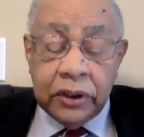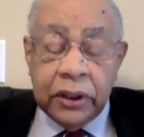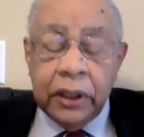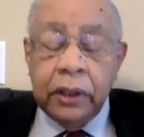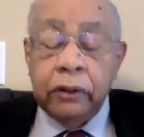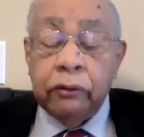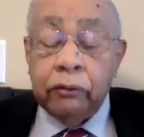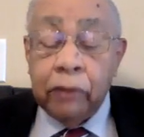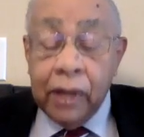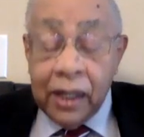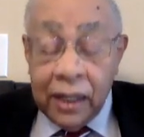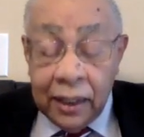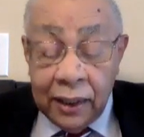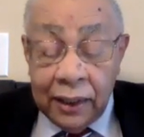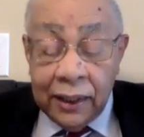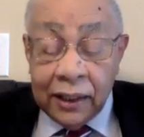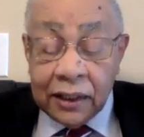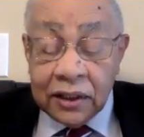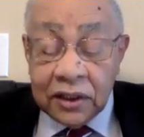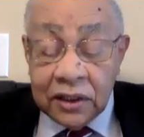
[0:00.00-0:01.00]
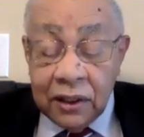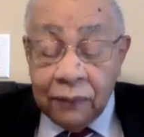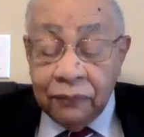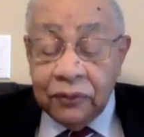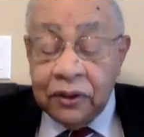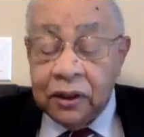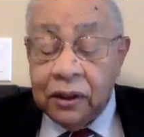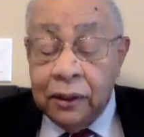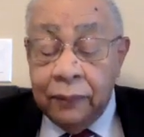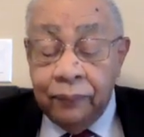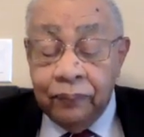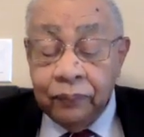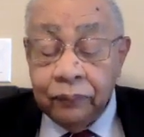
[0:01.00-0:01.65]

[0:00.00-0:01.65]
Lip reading: he readily accepted